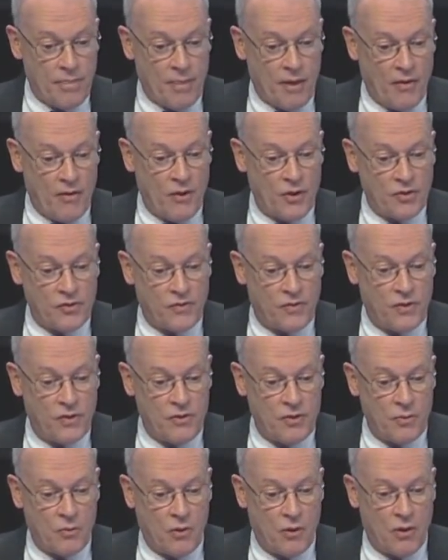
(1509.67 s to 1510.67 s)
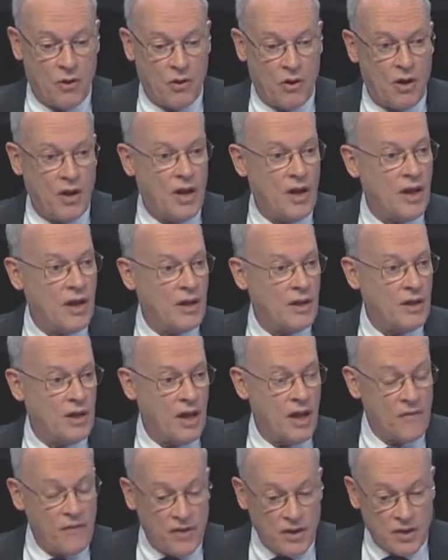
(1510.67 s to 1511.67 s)
There's furthermore an
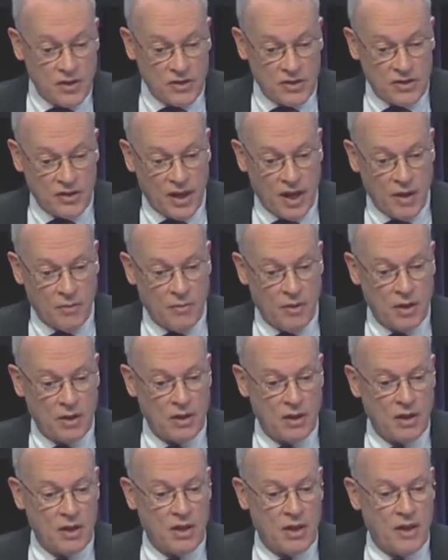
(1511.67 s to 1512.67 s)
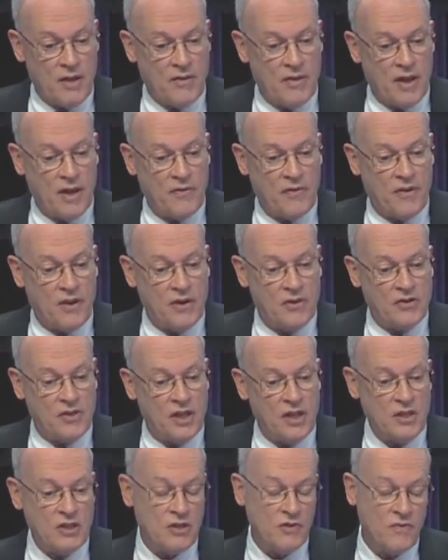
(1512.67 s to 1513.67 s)
evidence statement that there's
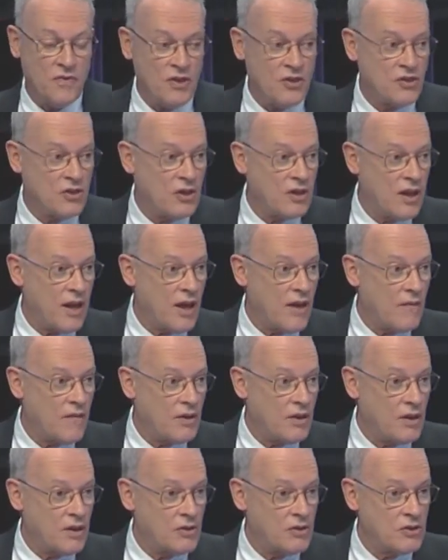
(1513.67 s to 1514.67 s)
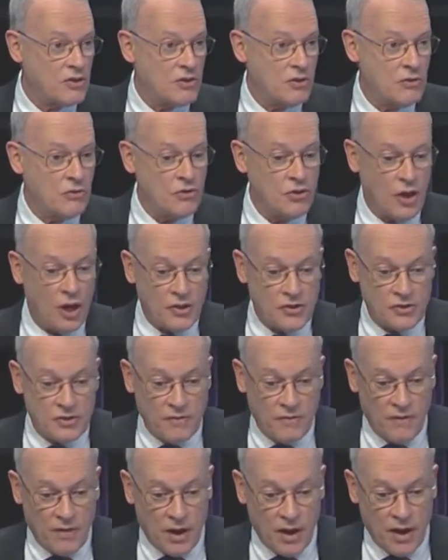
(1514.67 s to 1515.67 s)
insufficient evidence to
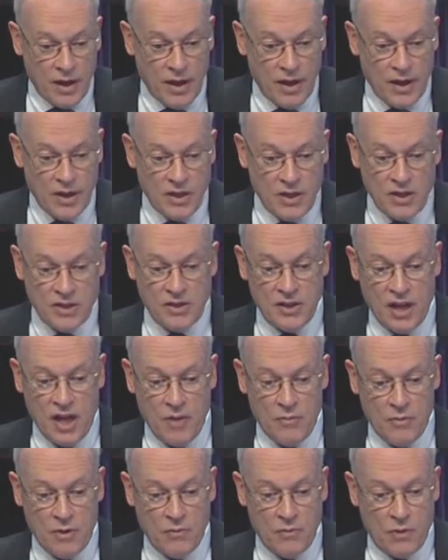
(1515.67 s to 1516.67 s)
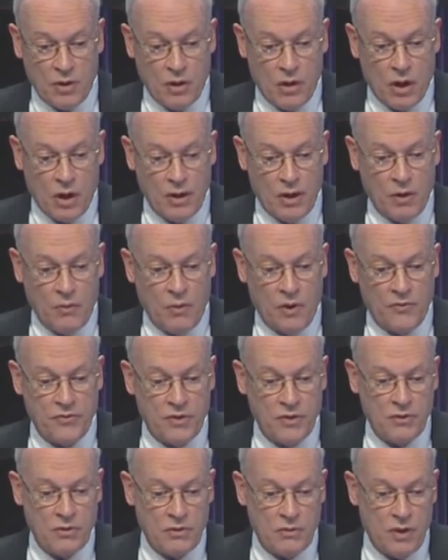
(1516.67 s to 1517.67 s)
justify any statement regarding what
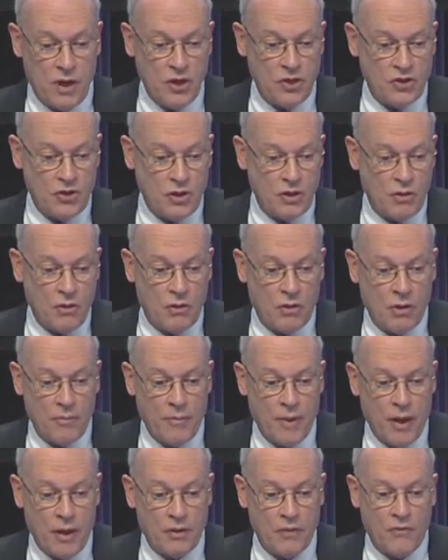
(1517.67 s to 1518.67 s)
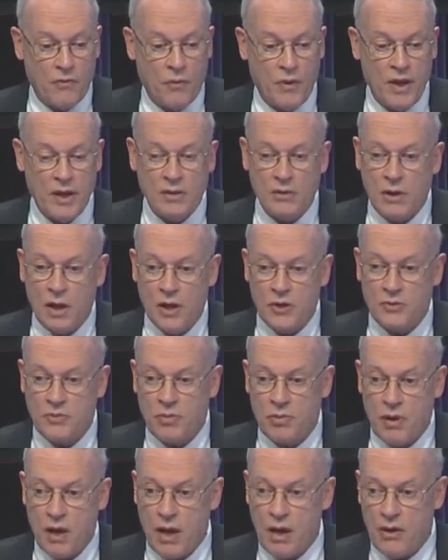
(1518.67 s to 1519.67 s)
the duration or amount of weight loss
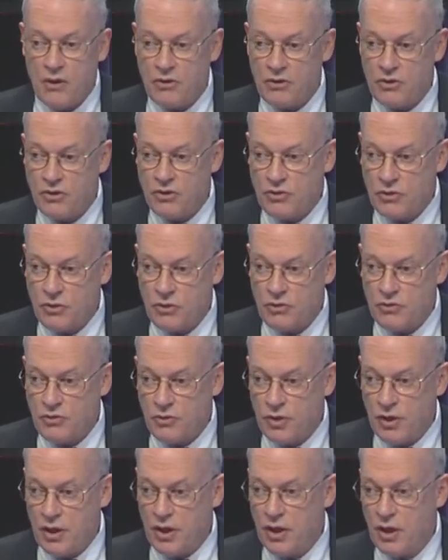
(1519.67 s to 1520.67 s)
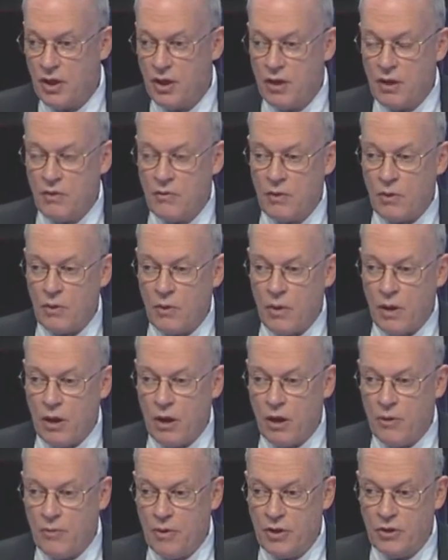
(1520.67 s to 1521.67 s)
prior to surgery
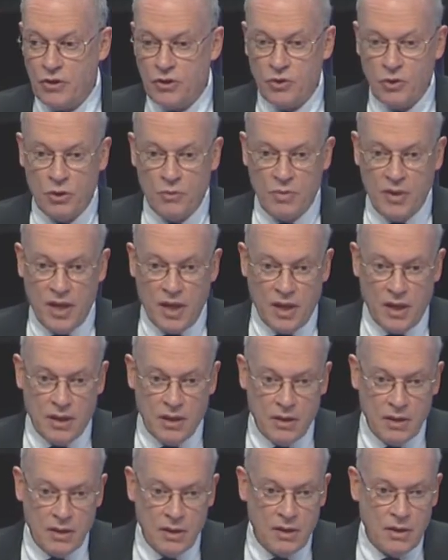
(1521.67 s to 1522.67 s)
requirement should be.